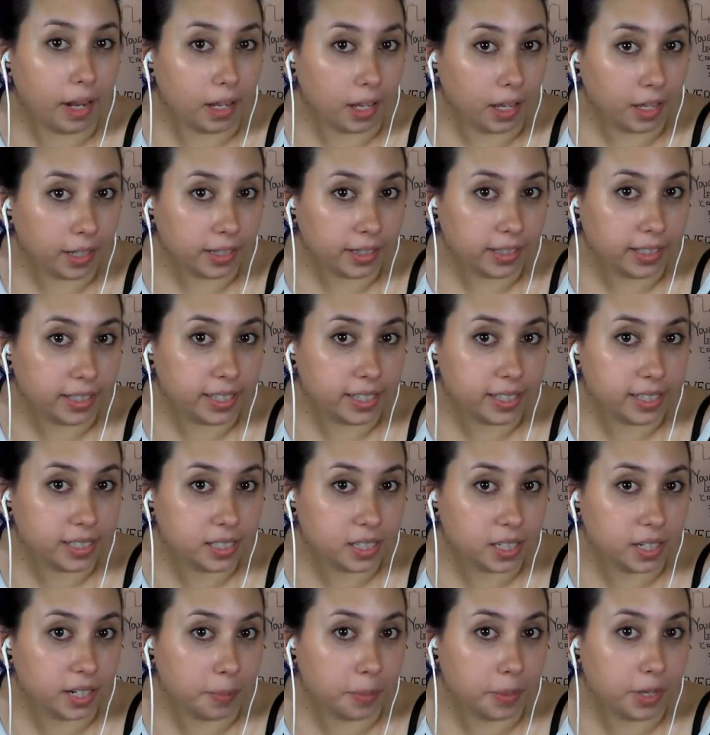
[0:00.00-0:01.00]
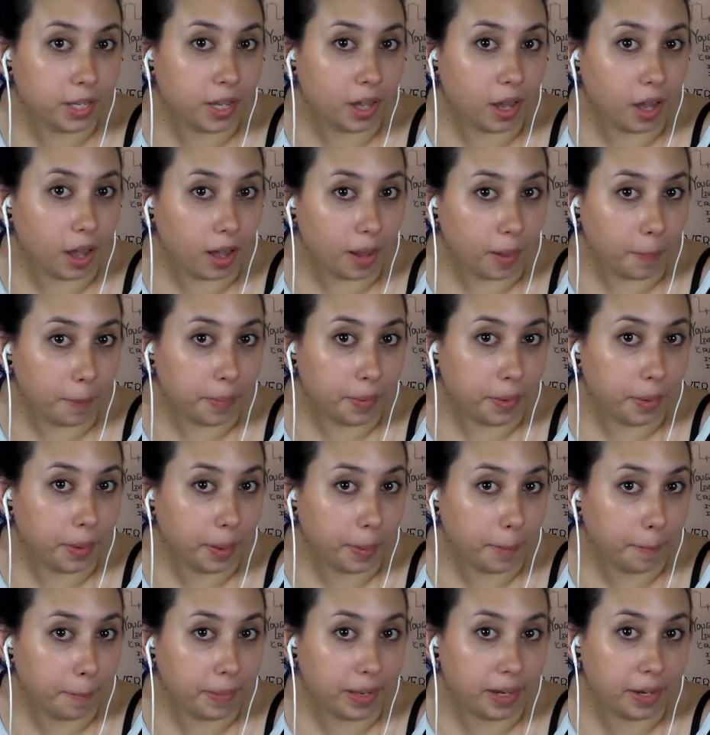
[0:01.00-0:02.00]
Luckily, it's gonna be up
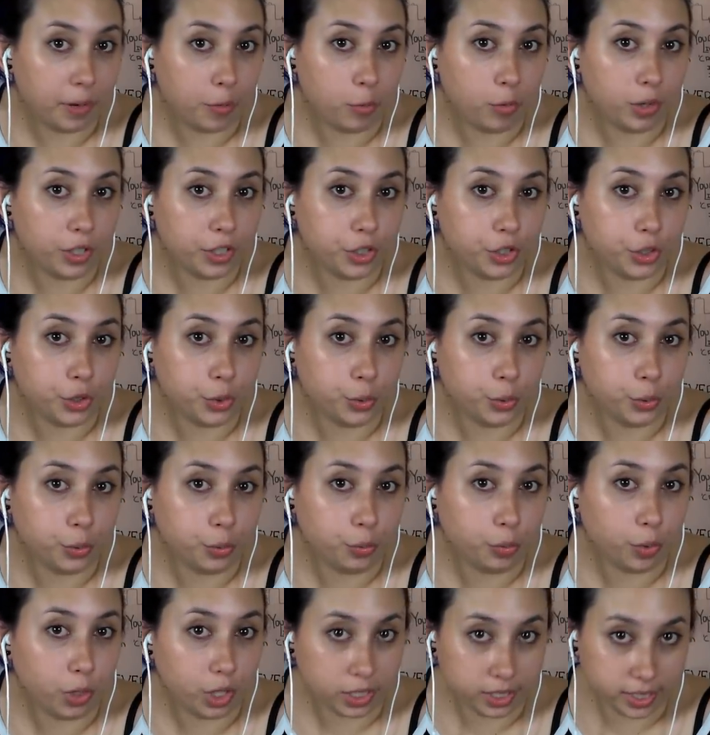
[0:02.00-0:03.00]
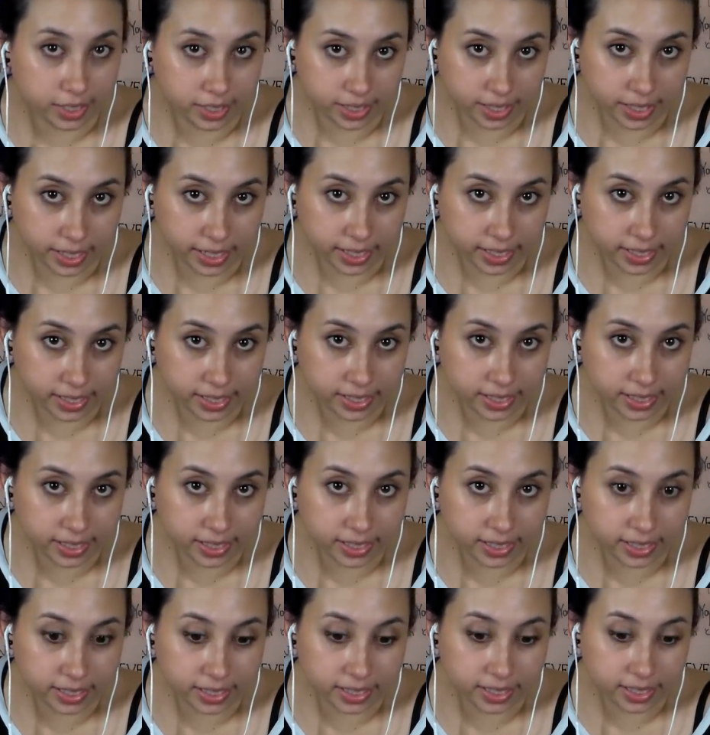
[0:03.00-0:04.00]
by when you watch
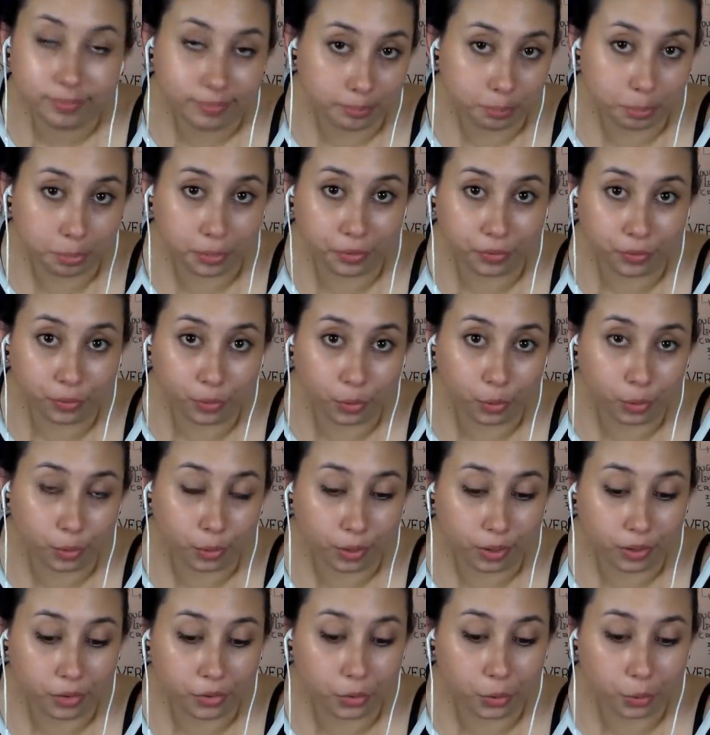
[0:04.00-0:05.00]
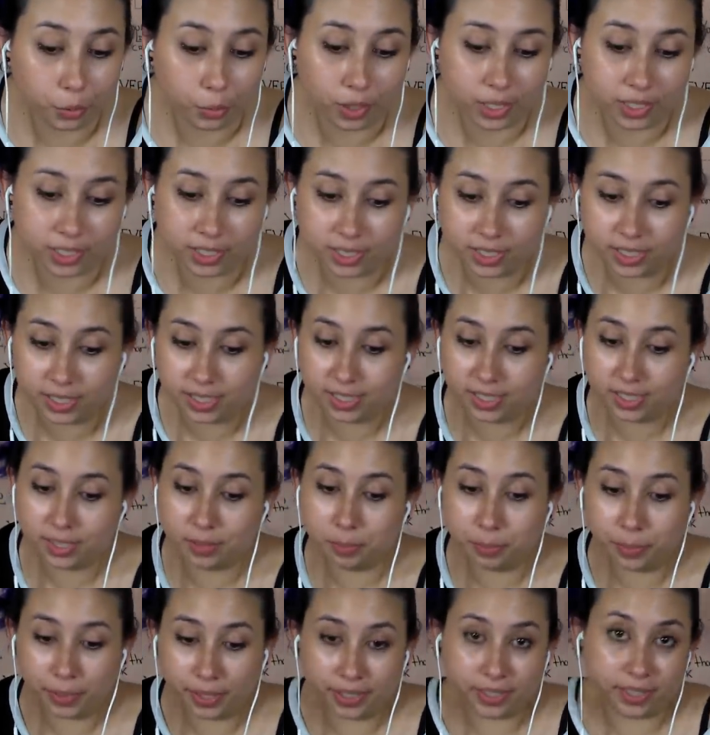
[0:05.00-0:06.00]
this, before you watch
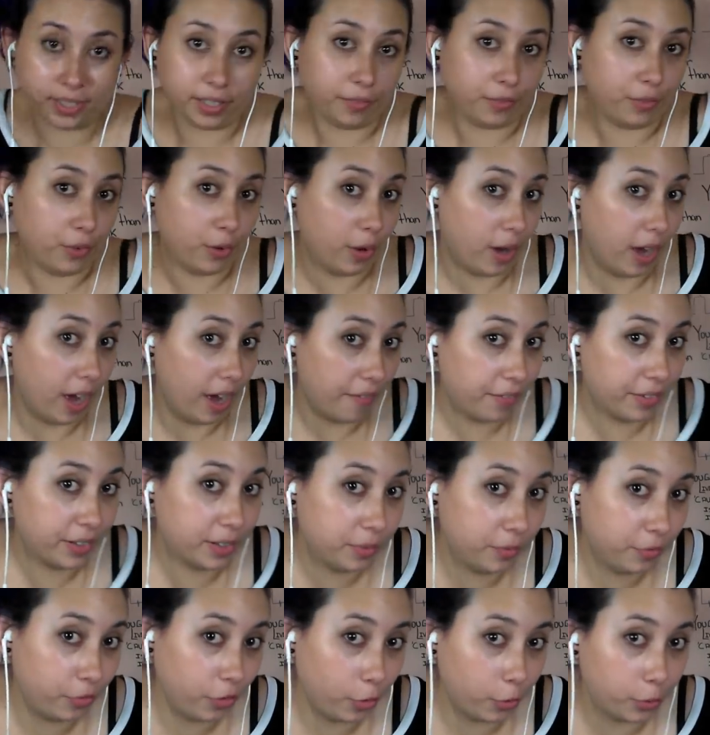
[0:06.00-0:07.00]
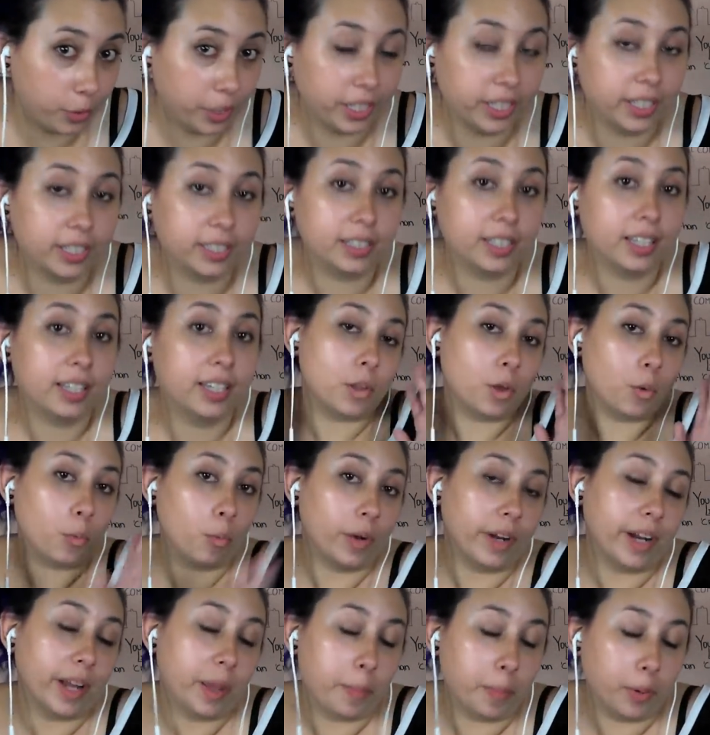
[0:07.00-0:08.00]
this, but if you haven't voted
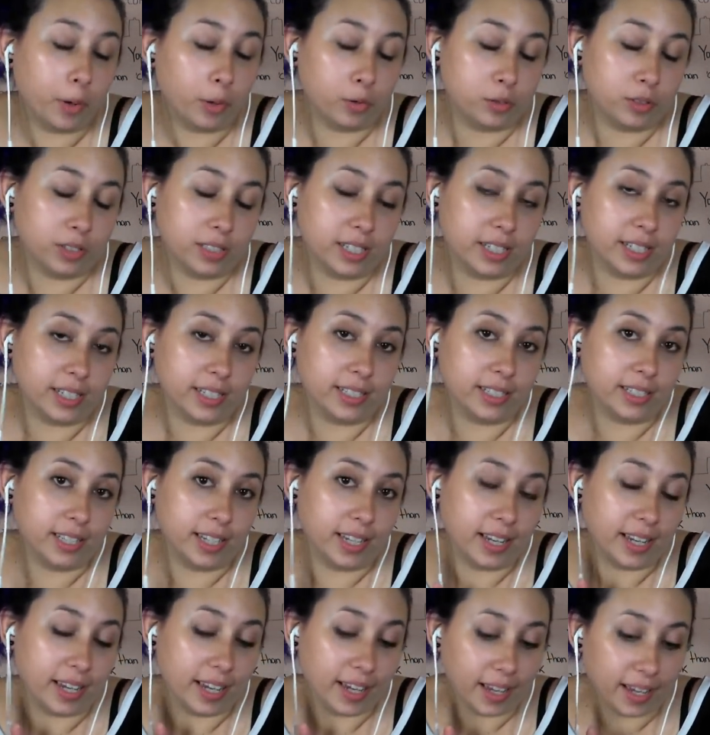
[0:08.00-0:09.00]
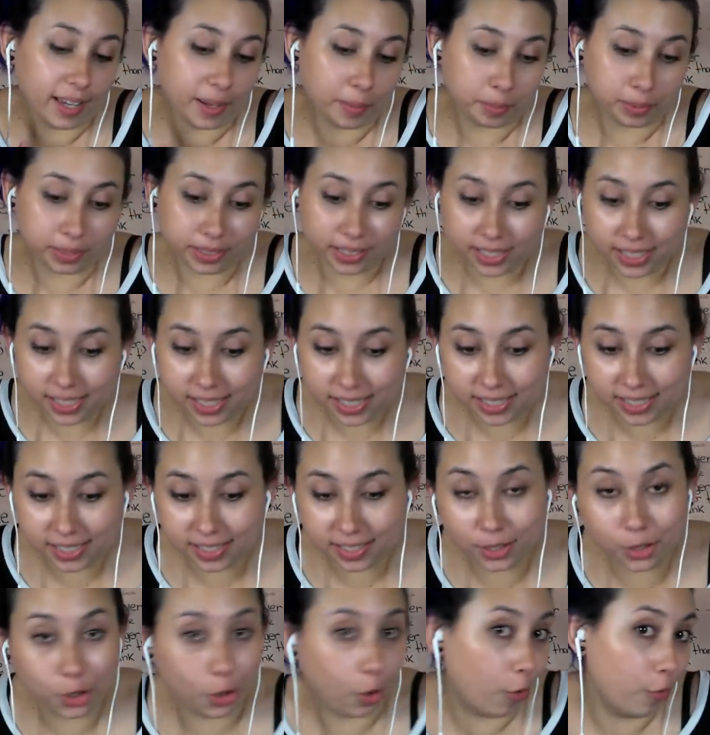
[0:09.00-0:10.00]
when I post it,
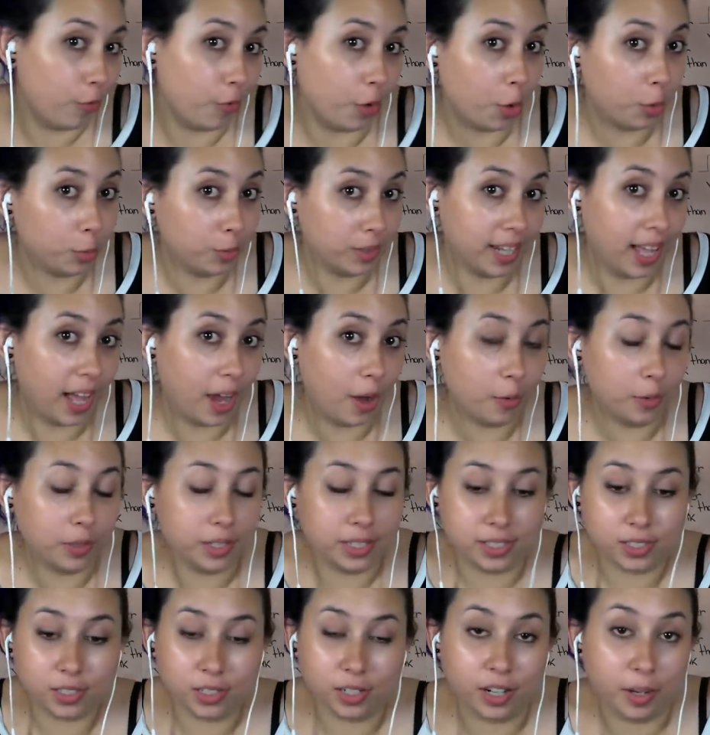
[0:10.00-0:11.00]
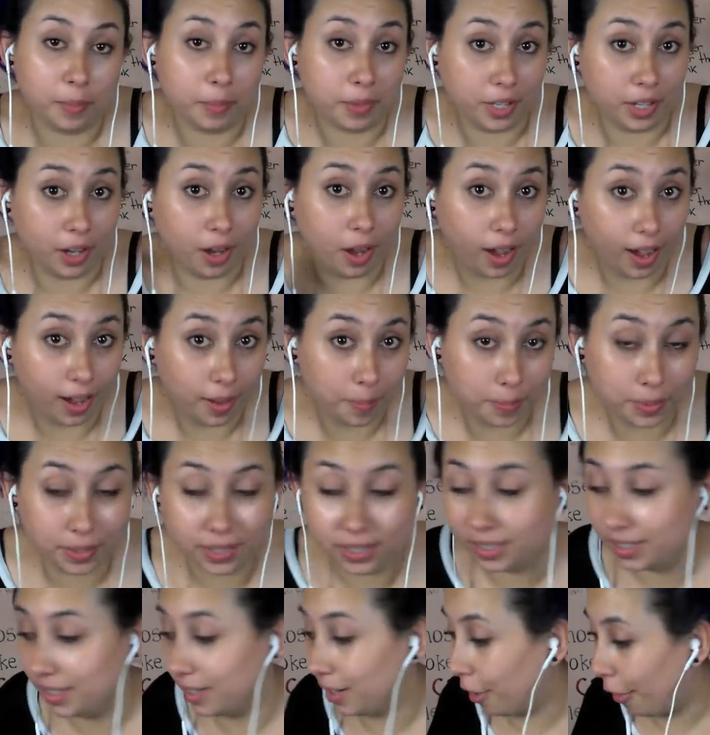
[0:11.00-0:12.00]
please go vote now. It's gonna be
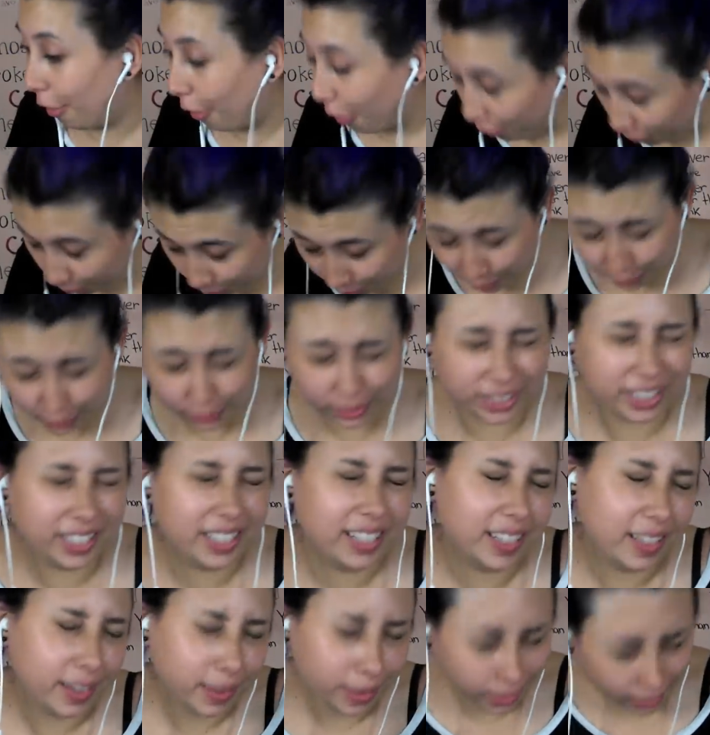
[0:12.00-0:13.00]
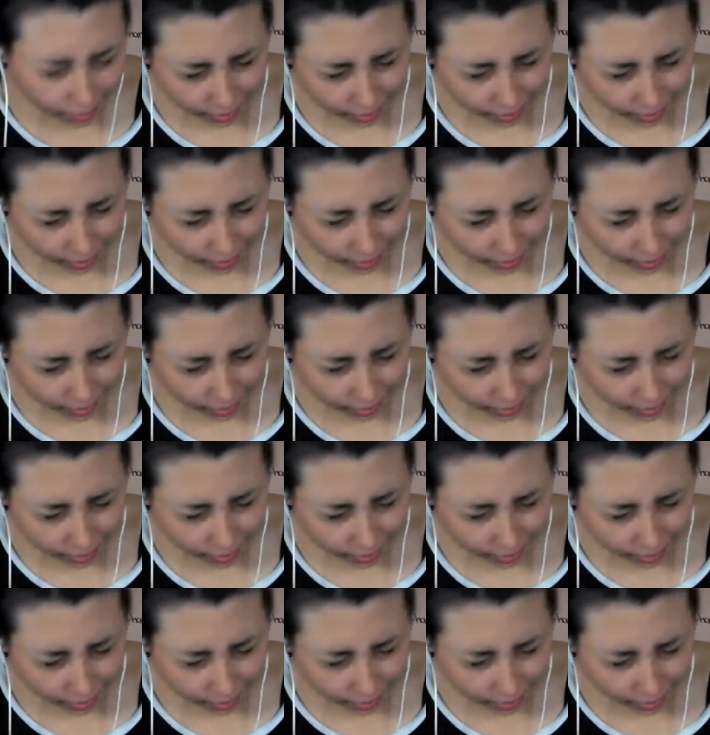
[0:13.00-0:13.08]
up. Hopefully,